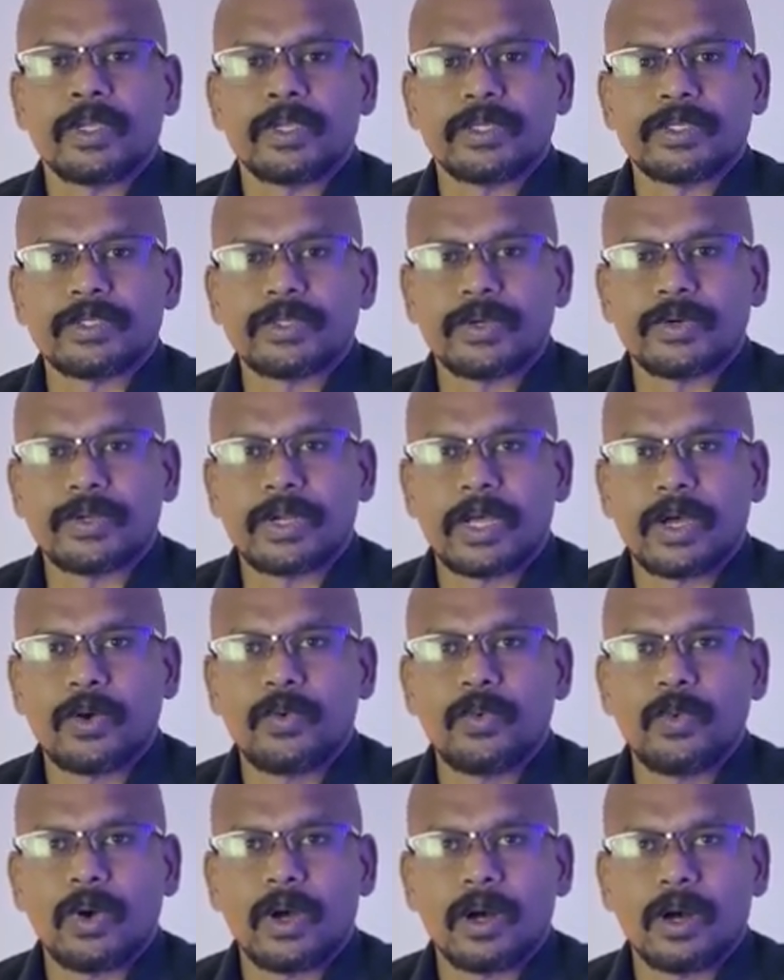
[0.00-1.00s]
So
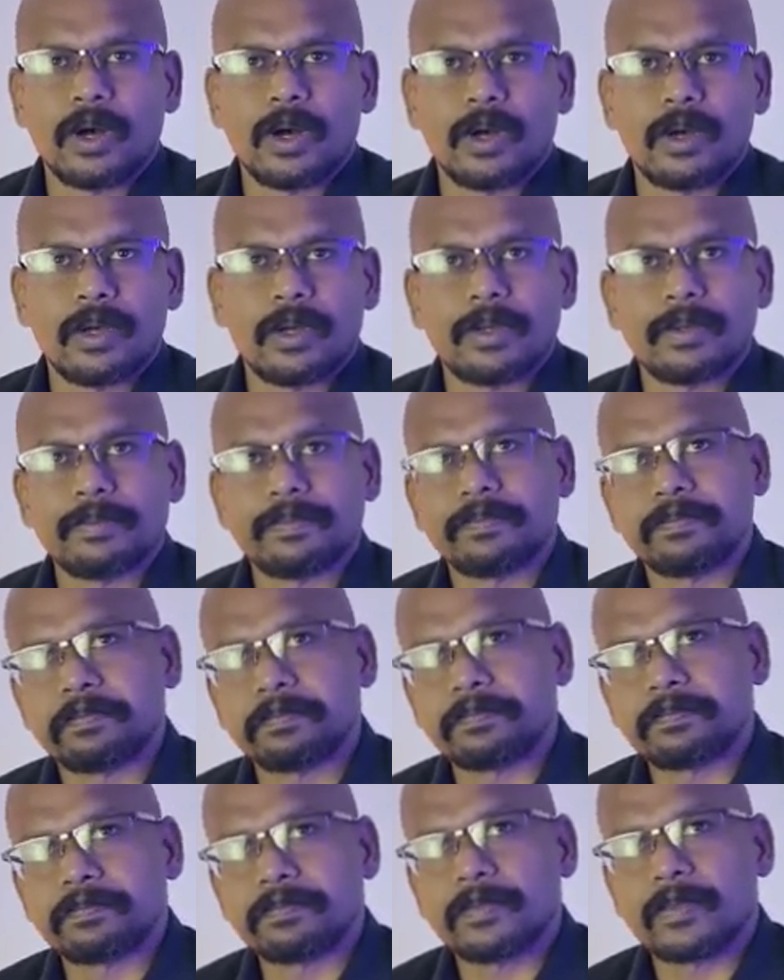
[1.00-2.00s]
now
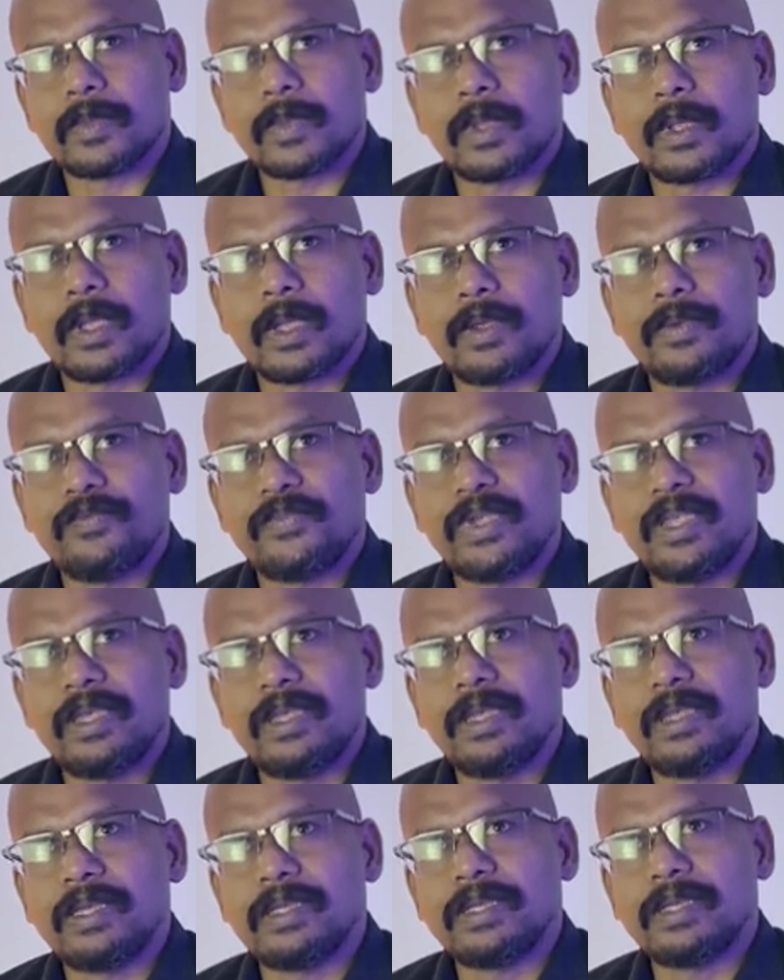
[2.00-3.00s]

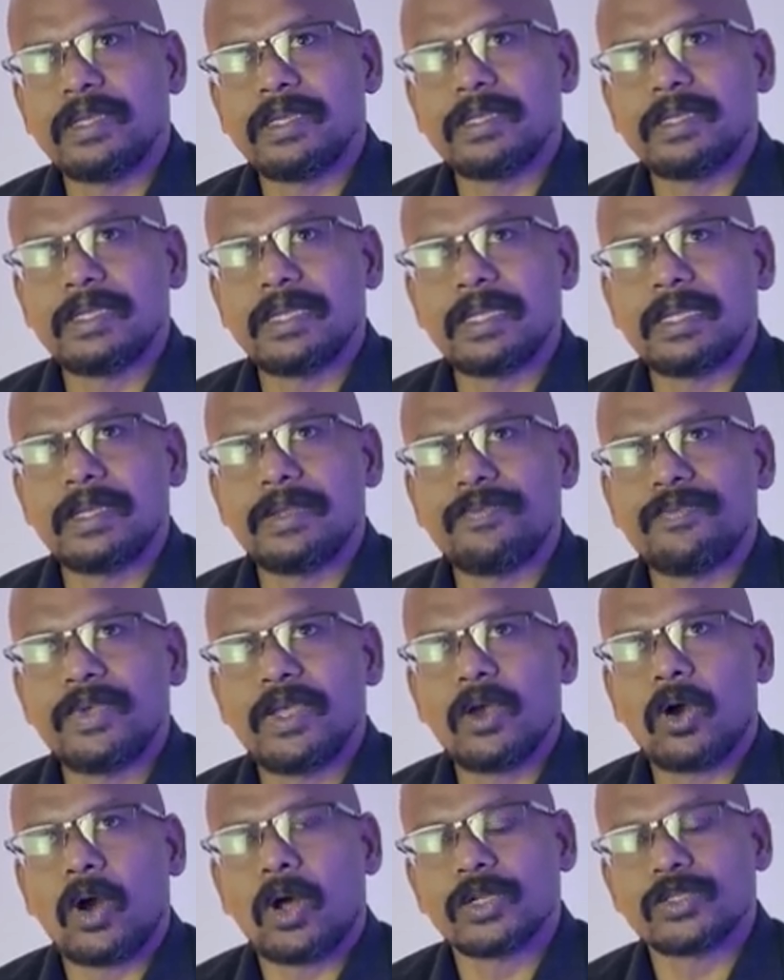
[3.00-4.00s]
we we
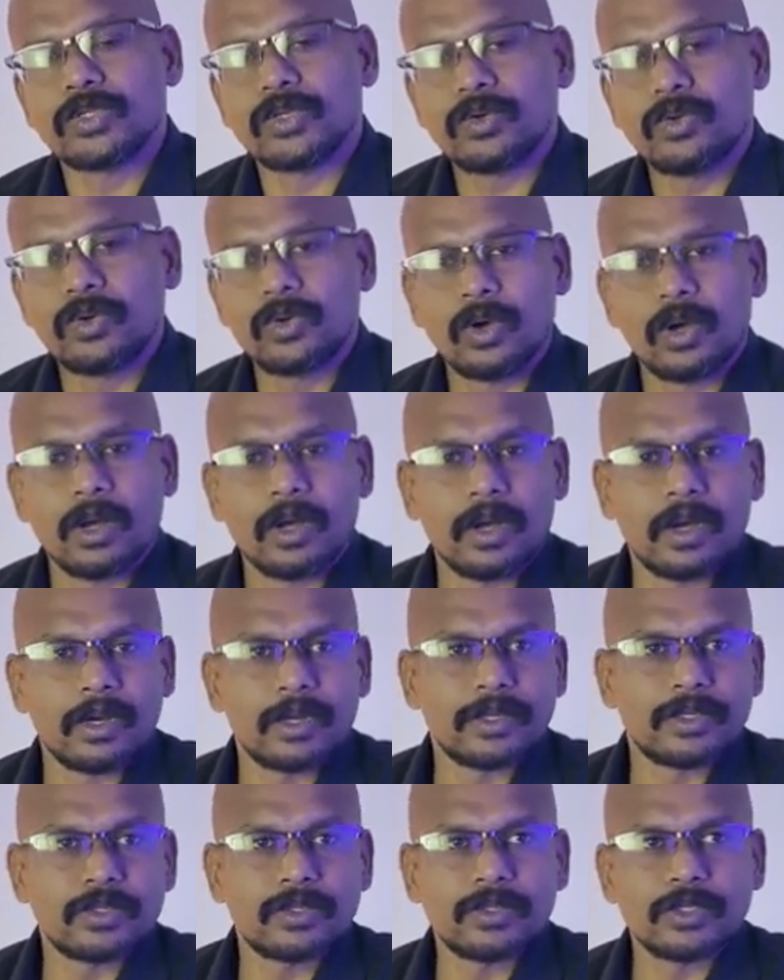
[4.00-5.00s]

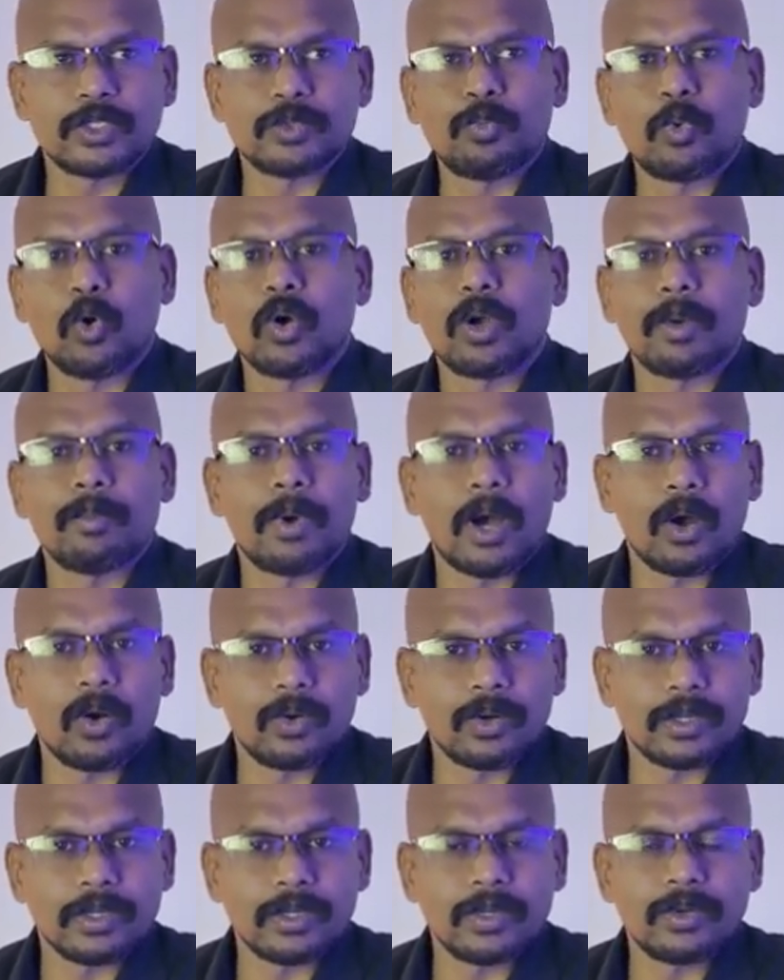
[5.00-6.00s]
also spoke
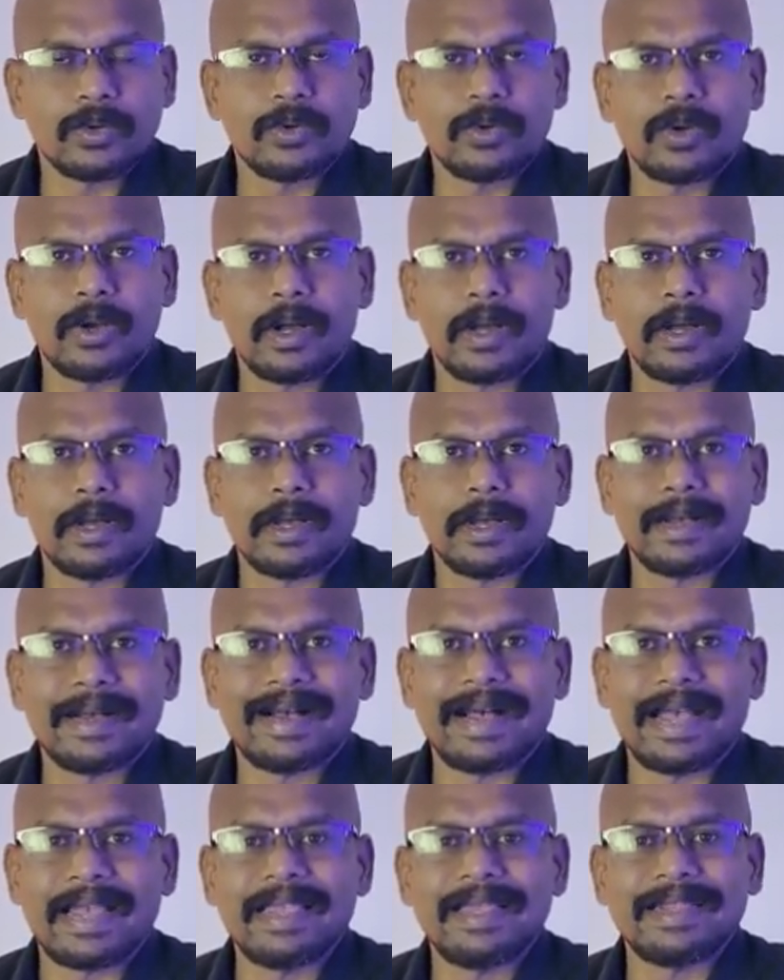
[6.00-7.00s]
about
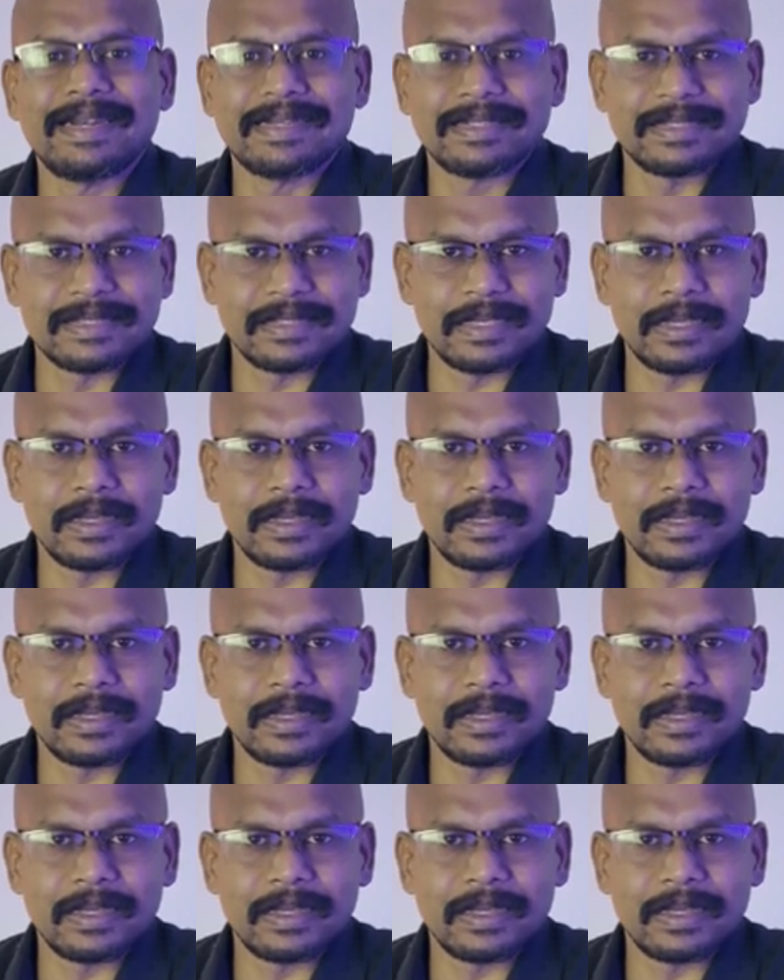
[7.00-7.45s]
high risk